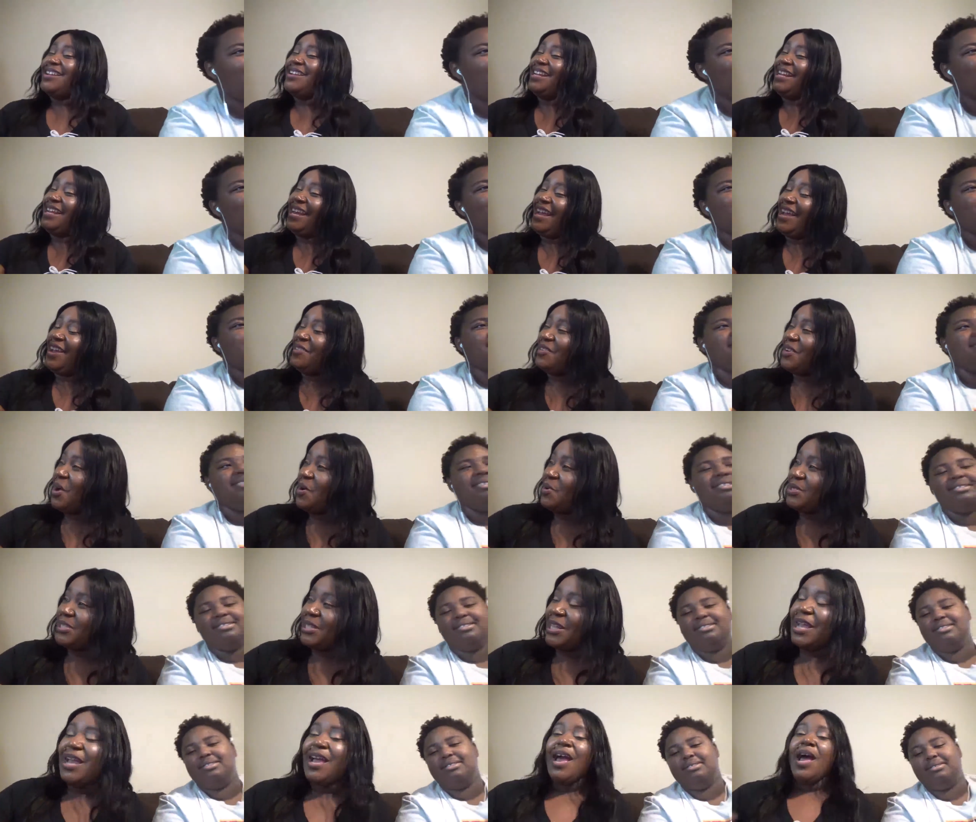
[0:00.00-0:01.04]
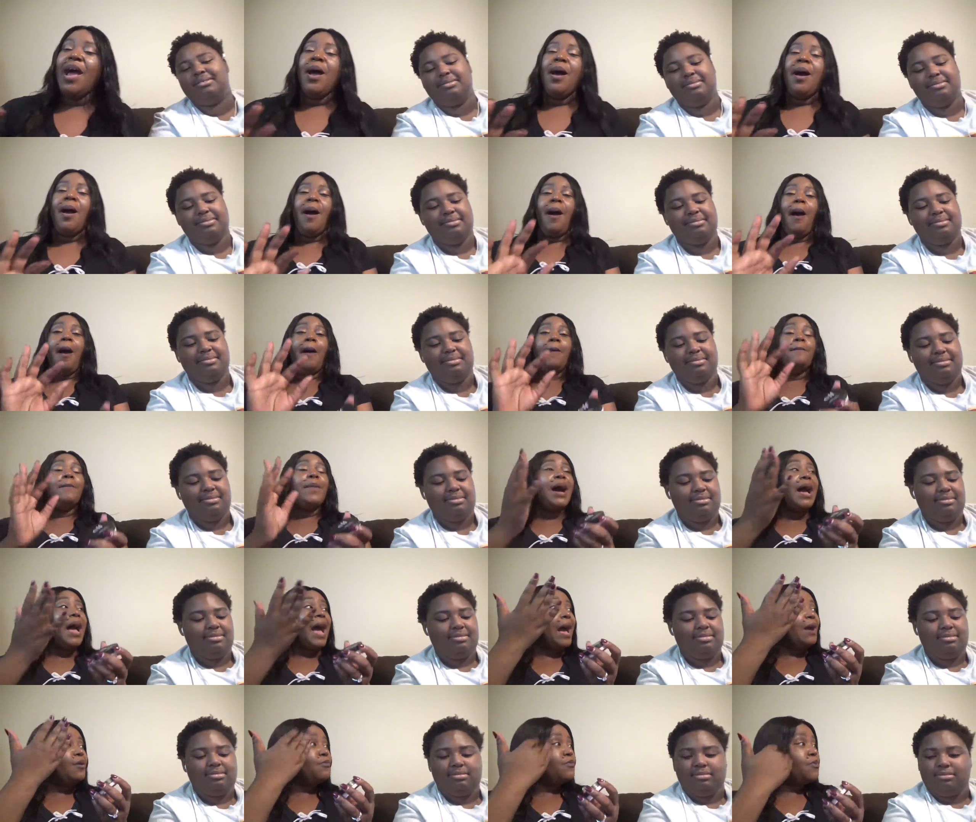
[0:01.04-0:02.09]
Speaker 1: A little ghostly. But
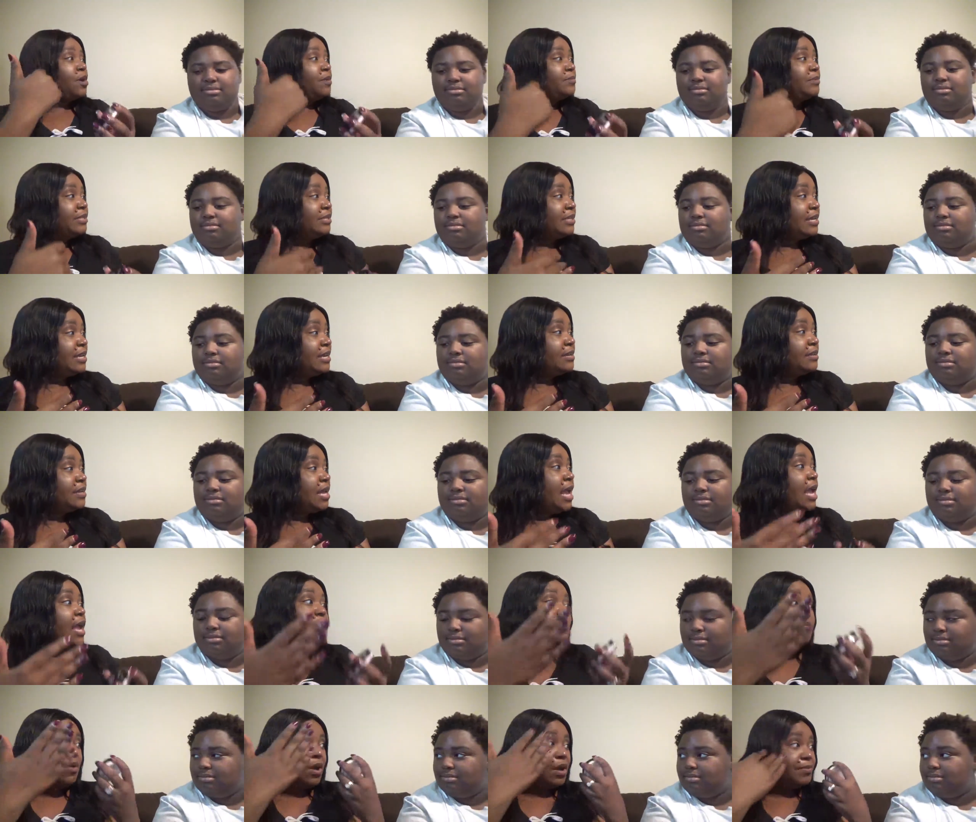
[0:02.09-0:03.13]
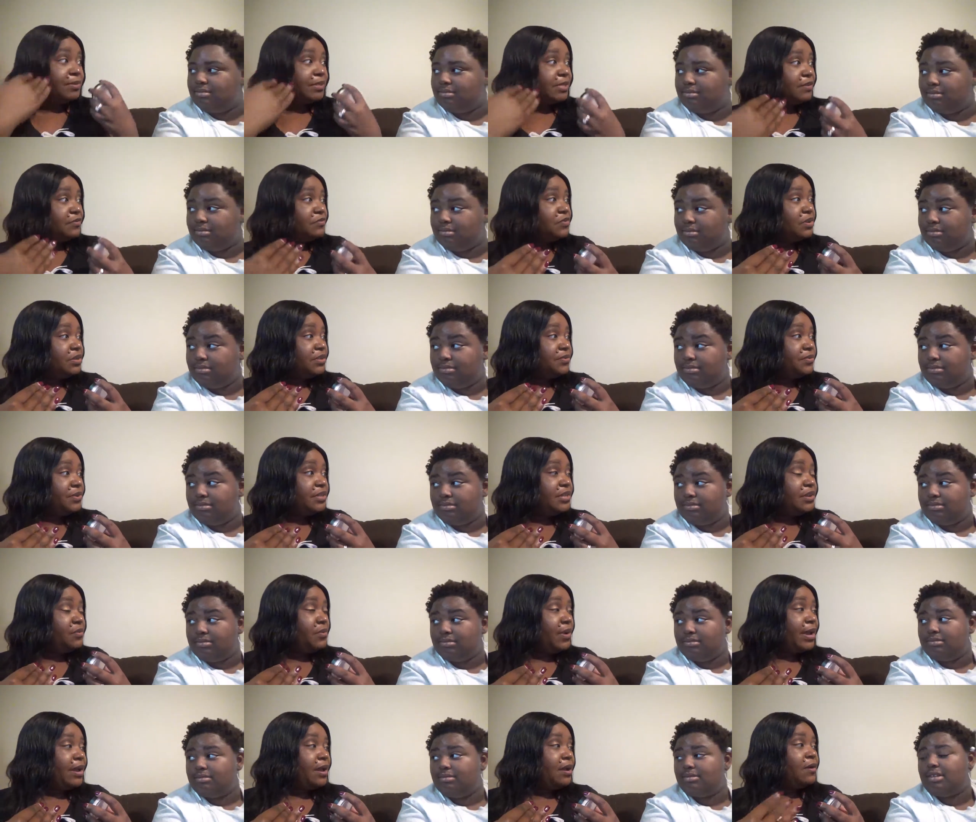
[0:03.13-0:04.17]
I rubbed it in. It mm. rubs in really, really
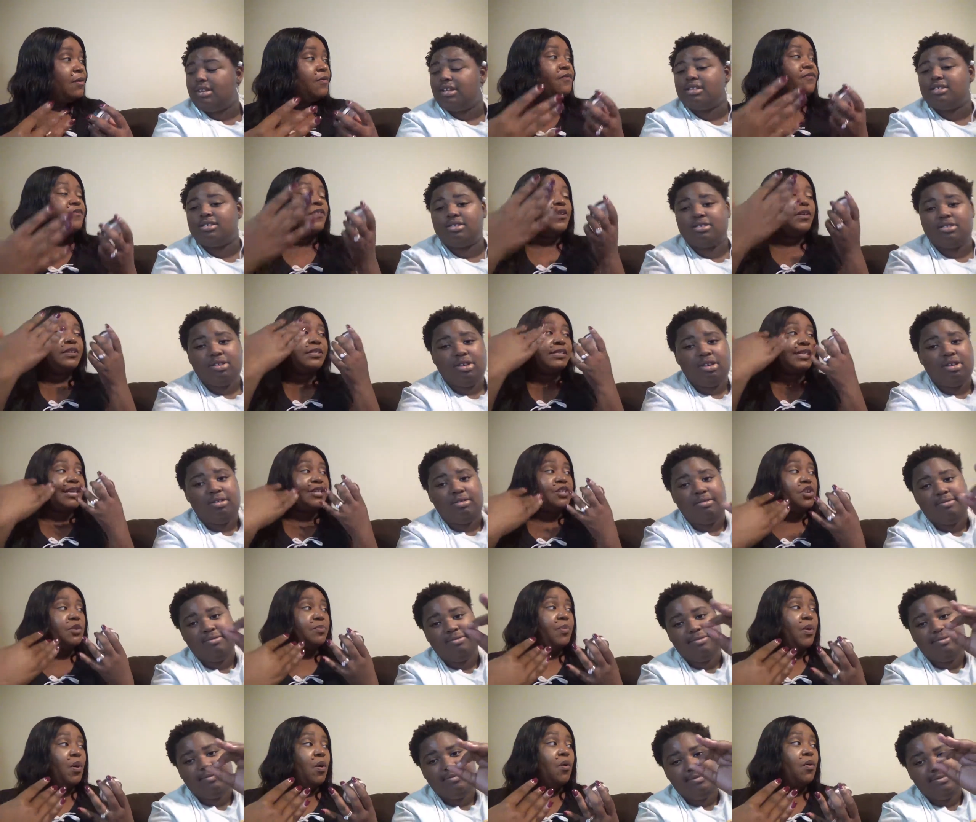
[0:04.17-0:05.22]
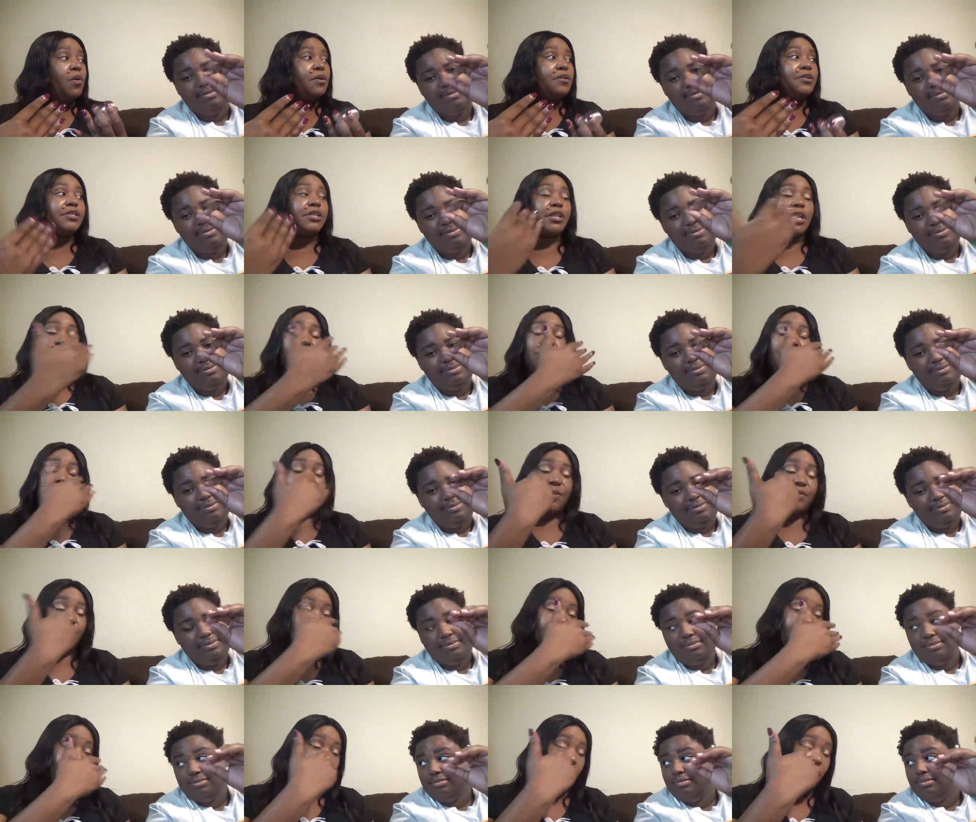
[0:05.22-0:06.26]
well. It's fills so in your pores, and I do have
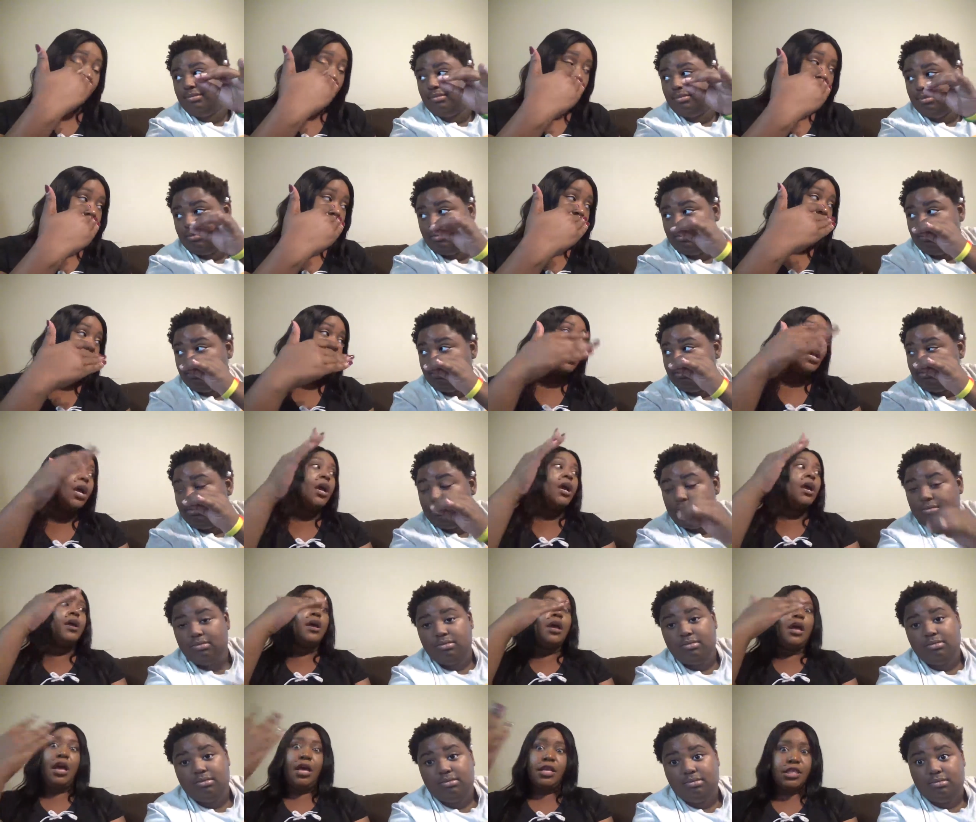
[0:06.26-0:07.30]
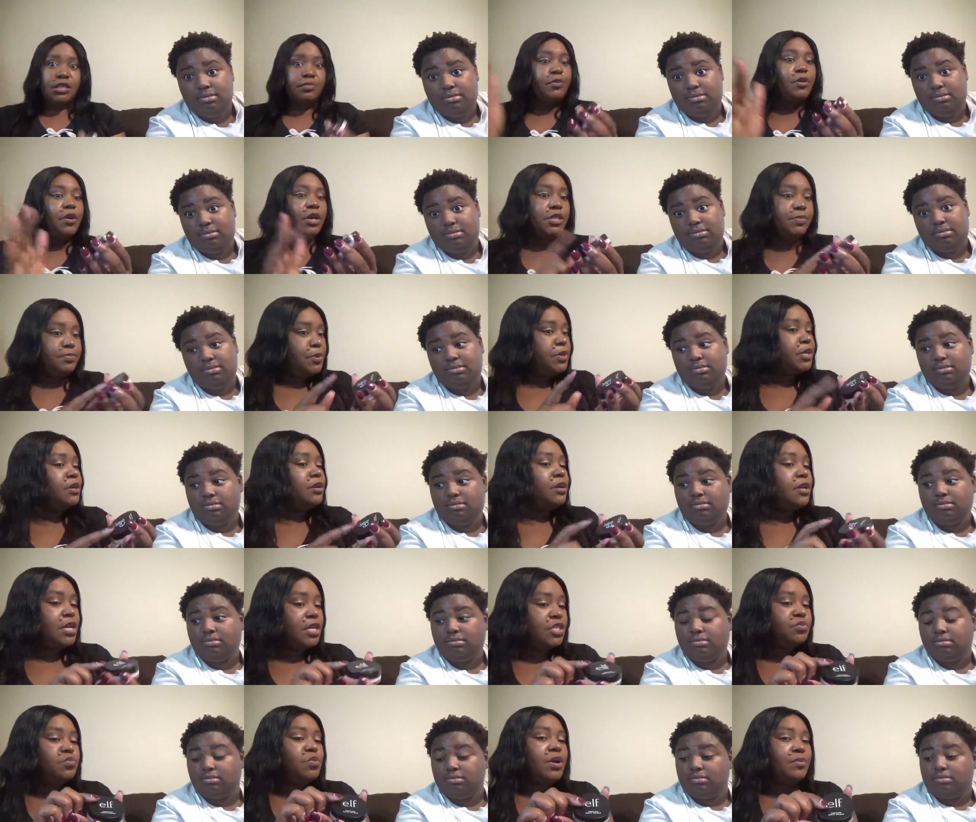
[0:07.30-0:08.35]
some pores. It's it's pretty good.
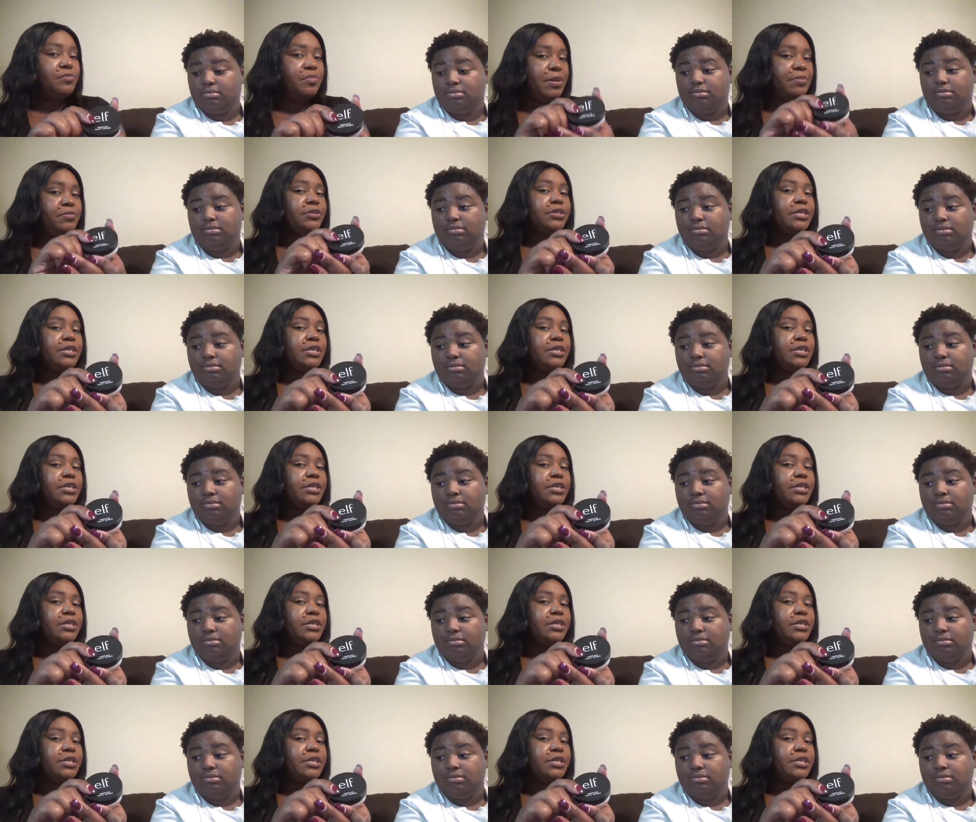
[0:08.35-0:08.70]
It's what people